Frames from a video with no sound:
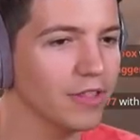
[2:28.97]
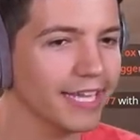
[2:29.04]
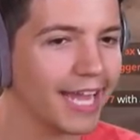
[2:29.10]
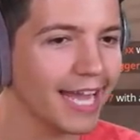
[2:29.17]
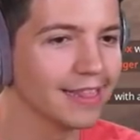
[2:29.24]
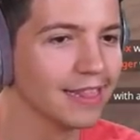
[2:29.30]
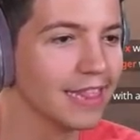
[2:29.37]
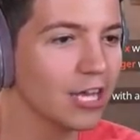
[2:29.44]
Like,
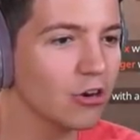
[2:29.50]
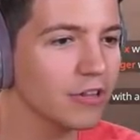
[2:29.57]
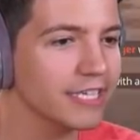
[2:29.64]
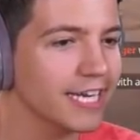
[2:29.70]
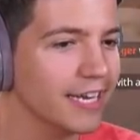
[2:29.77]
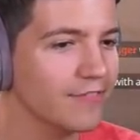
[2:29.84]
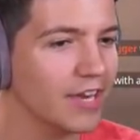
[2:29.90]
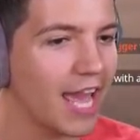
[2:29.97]
I literally
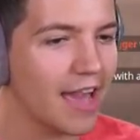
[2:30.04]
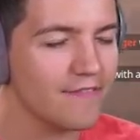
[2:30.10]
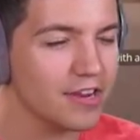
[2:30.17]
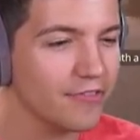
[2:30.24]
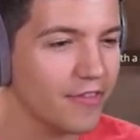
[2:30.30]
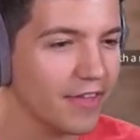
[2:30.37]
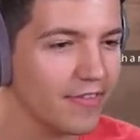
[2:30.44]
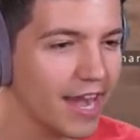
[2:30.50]
didn't even have
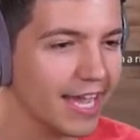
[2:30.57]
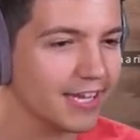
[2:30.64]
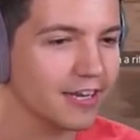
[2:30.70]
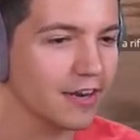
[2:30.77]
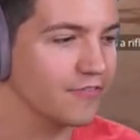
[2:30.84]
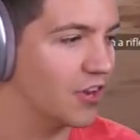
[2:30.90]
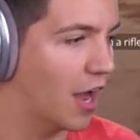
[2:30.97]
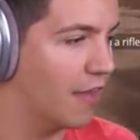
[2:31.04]
anything that I
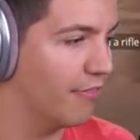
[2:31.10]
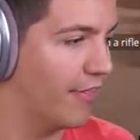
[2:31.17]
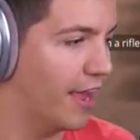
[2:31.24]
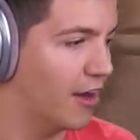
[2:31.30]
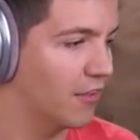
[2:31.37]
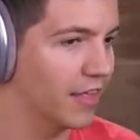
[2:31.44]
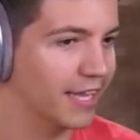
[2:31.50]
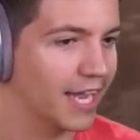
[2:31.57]
could have done
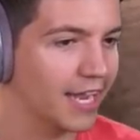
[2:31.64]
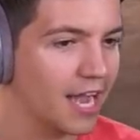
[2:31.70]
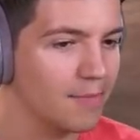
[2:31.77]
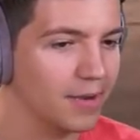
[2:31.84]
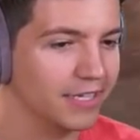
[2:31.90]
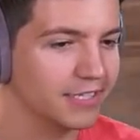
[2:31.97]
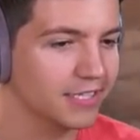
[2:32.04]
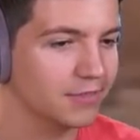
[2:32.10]
there. Like, I got
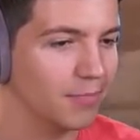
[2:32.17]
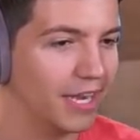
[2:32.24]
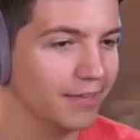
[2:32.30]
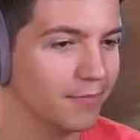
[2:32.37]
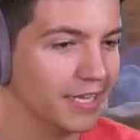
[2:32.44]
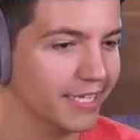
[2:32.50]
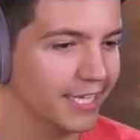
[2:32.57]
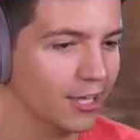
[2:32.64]
my,
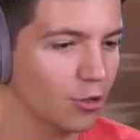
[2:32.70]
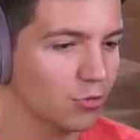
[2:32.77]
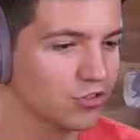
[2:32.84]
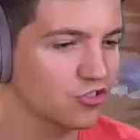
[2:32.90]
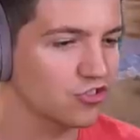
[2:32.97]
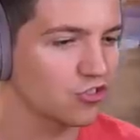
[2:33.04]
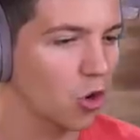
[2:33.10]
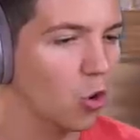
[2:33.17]
my, my kill
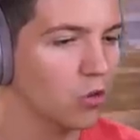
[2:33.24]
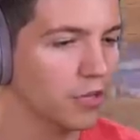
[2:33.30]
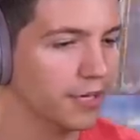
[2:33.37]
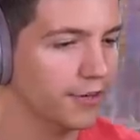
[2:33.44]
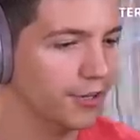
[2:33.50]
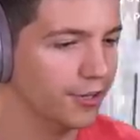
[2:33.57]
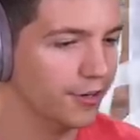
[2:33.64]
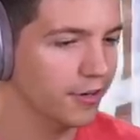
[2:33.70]
was
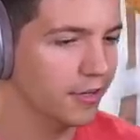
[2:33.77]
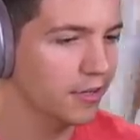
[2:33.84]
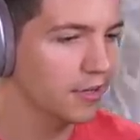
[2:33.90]
stolen, dude.